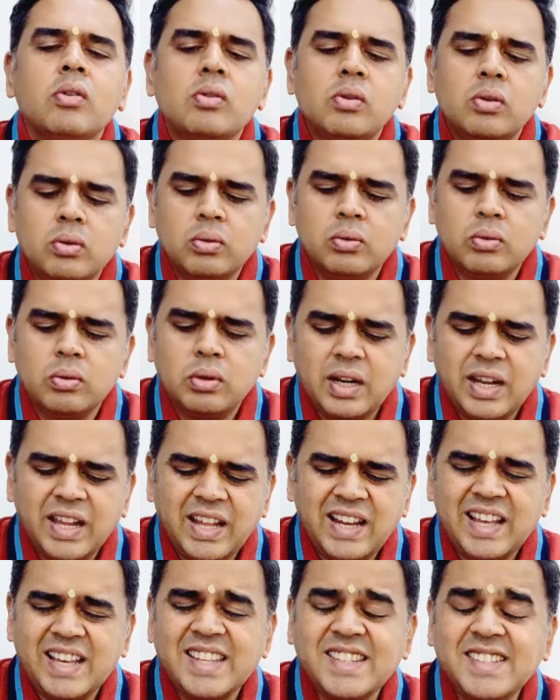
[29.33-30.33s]
who
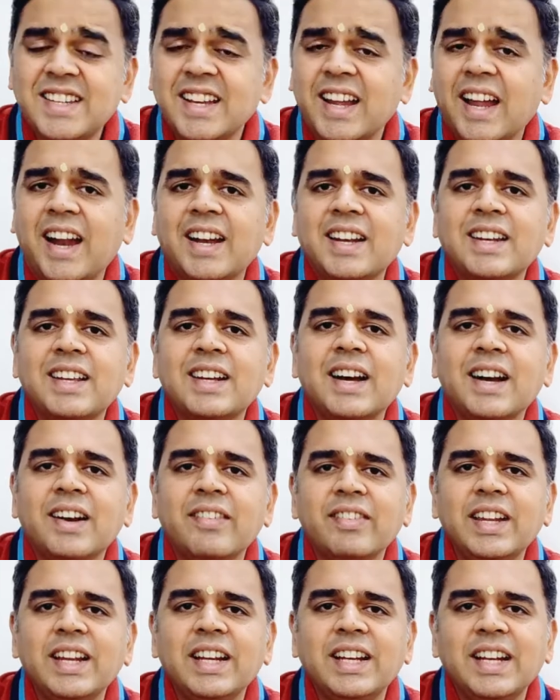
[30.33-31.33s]
realized at a
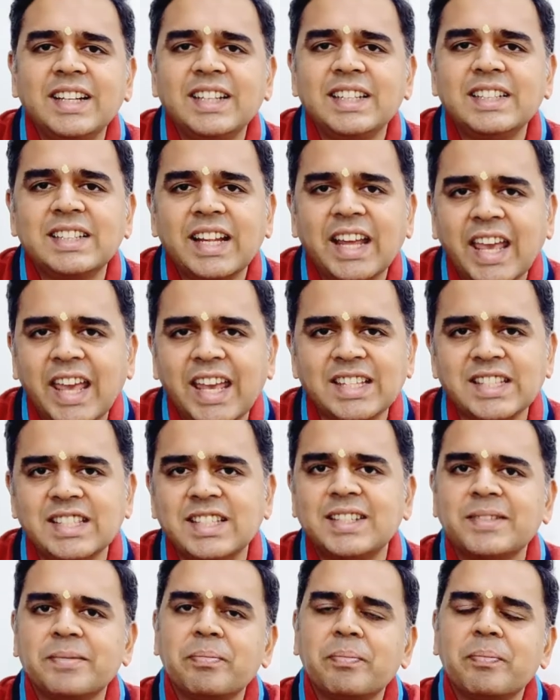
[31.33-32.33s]
very tender
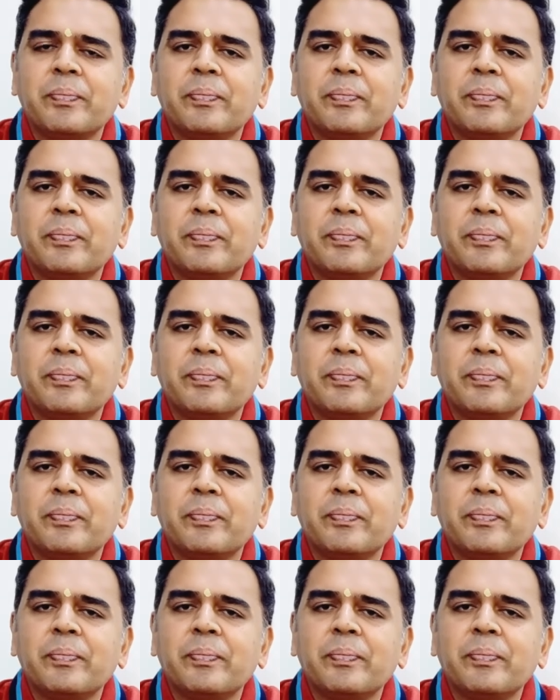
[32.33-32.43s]
age